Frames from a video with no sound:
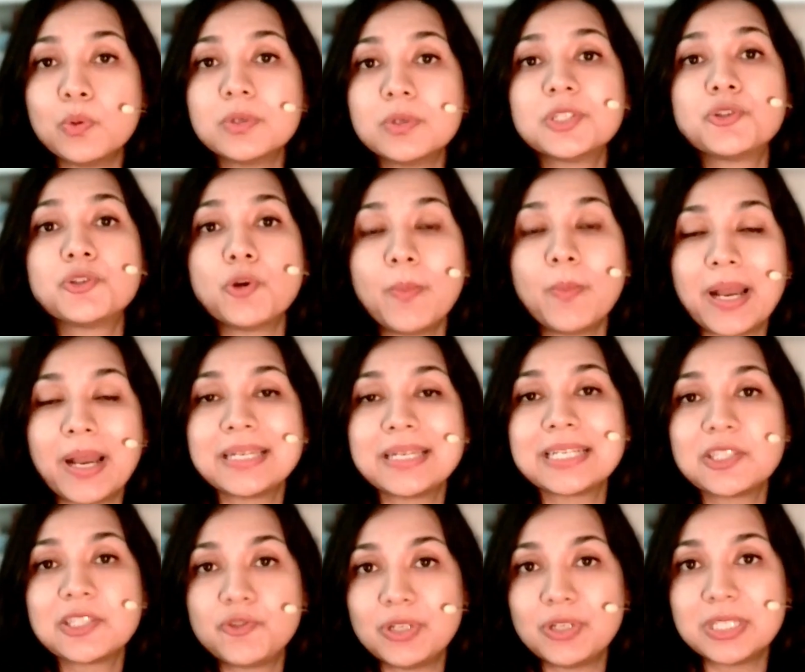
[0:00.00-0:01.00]

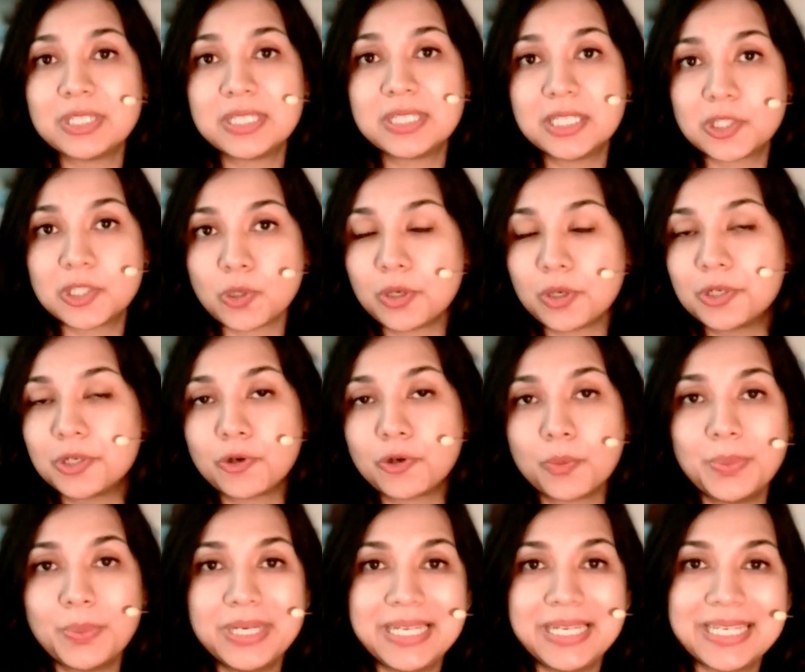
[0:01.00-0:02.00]
post-traumatic stress disorder
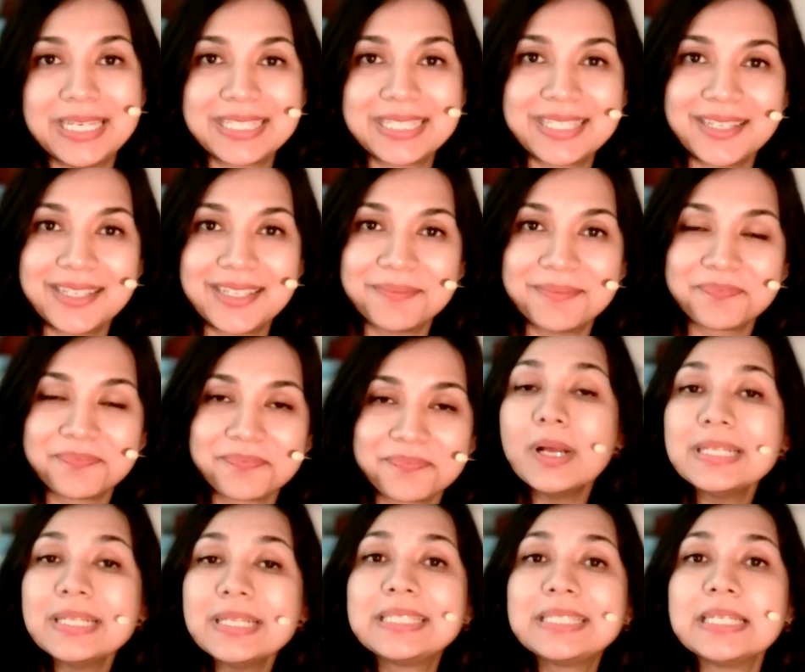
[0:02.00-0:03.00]
or P T S D.
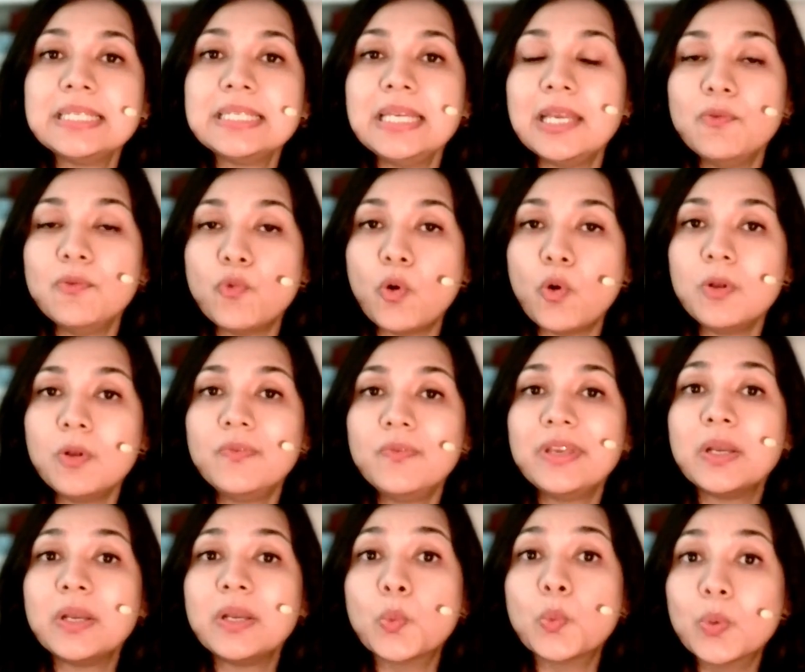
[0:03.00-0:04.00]
One study
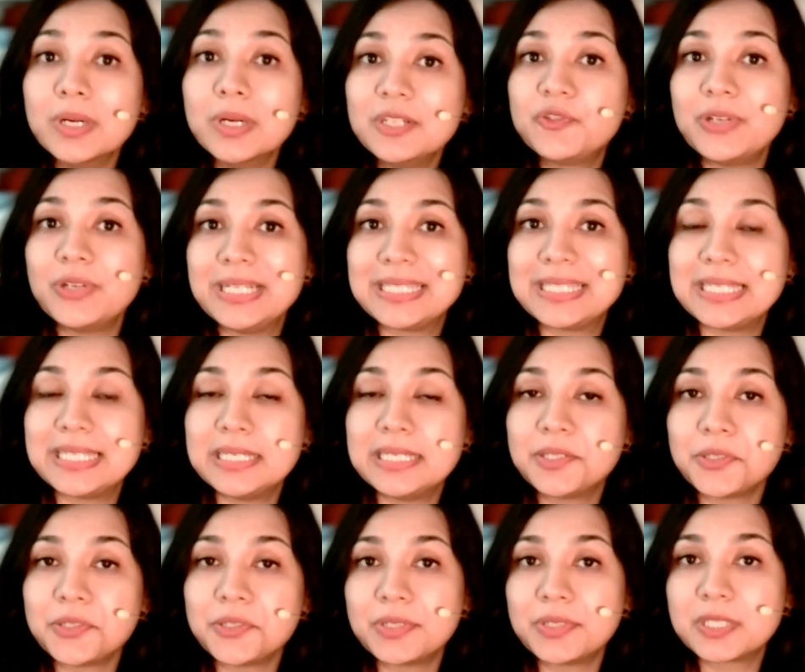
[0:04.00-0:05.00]
involving World Trade
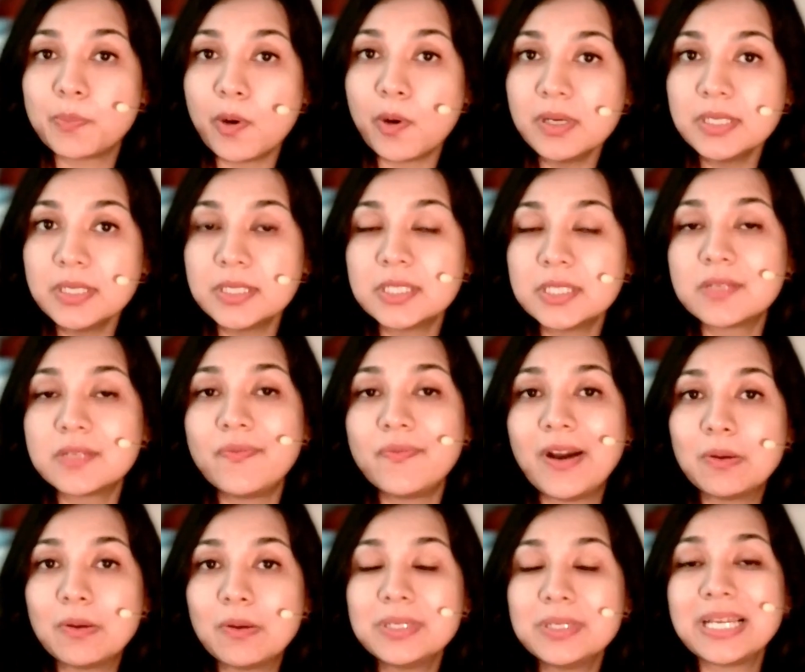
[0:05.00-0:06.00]
Center responders
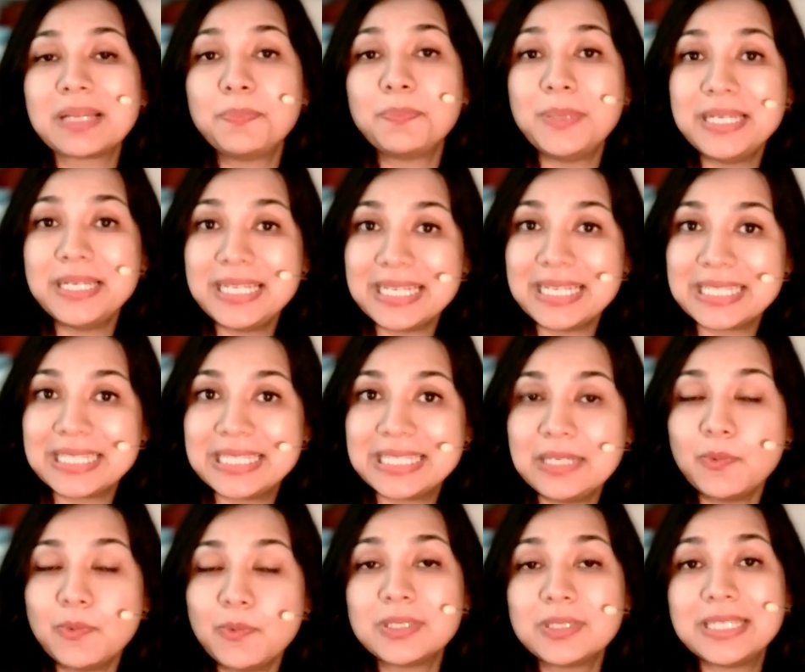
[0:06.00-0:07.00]
found that P T S
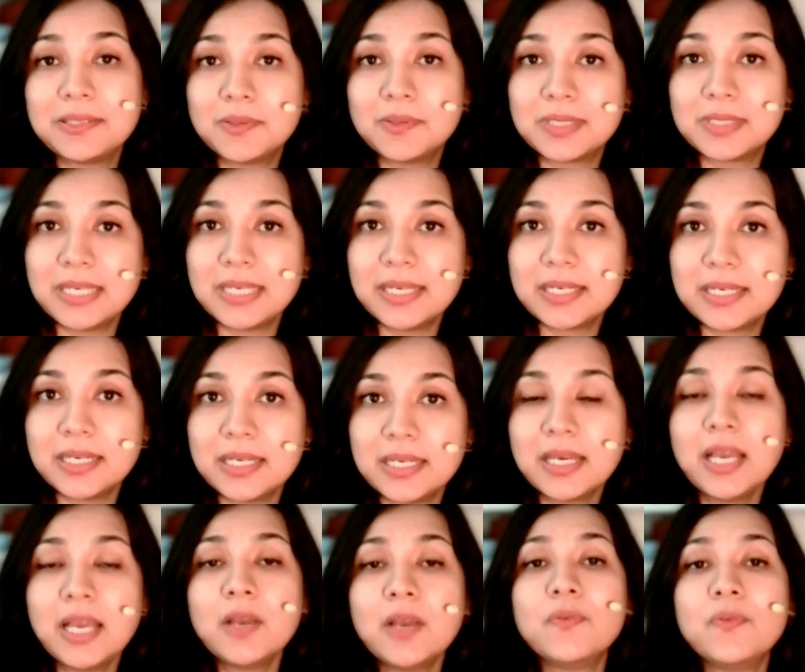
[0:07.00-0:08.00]
D was associated
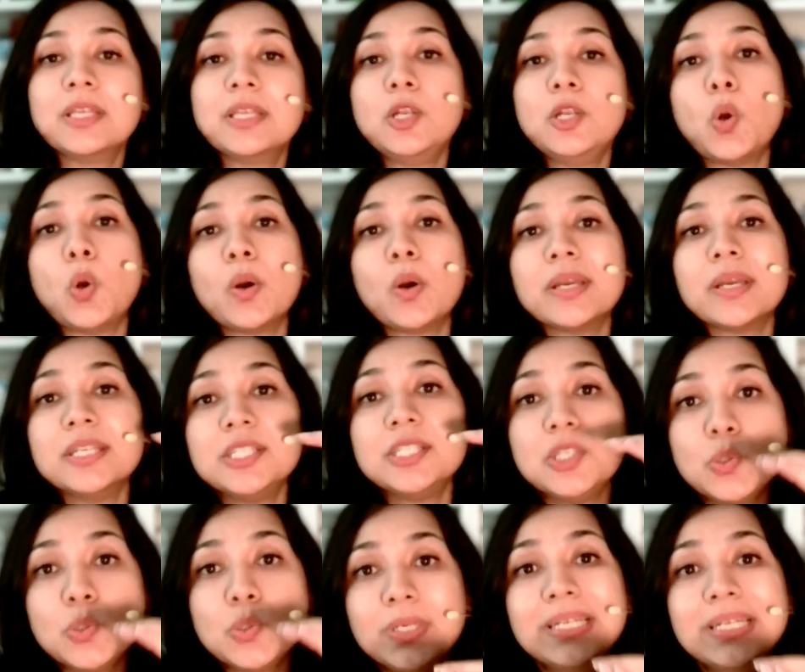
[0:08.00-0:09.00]
with a
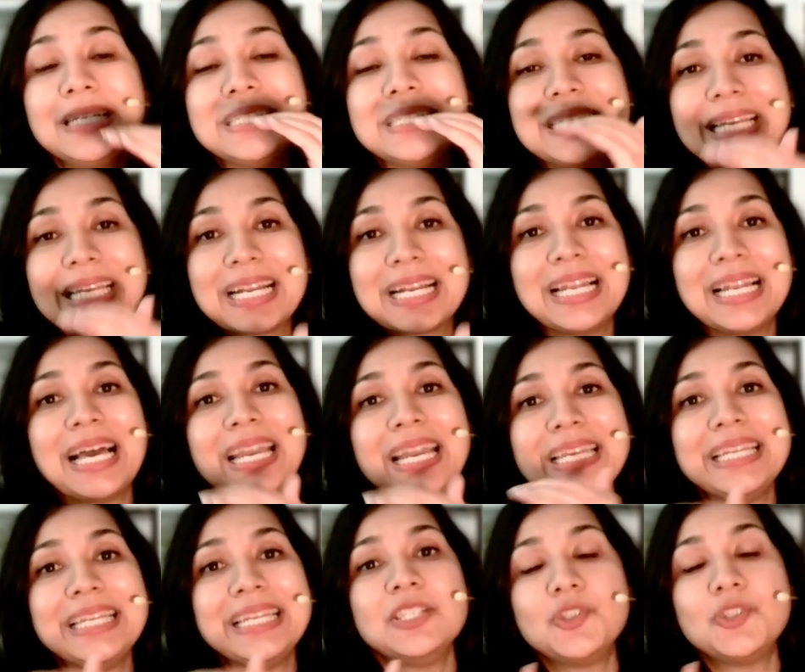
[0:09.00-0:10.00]
longitudinal
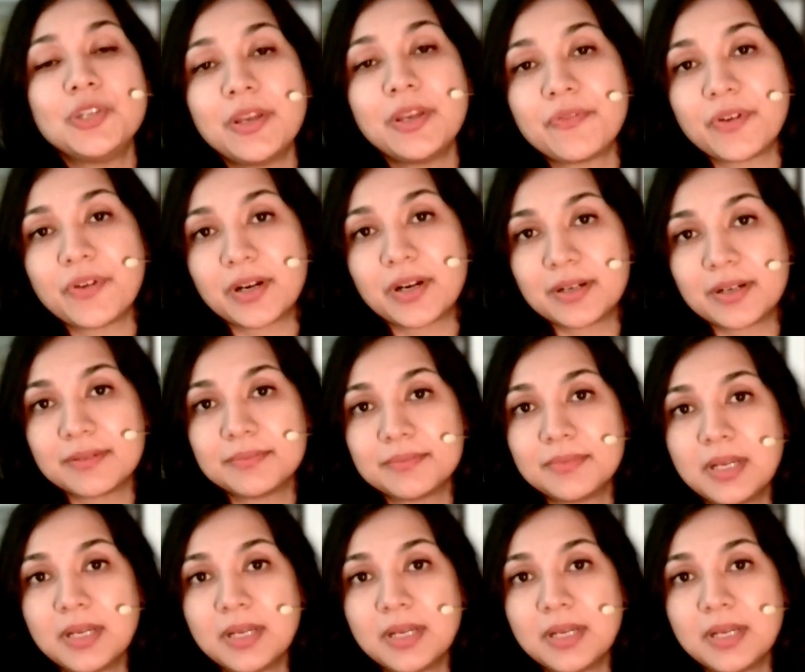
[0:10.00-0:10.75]
decline in G F R.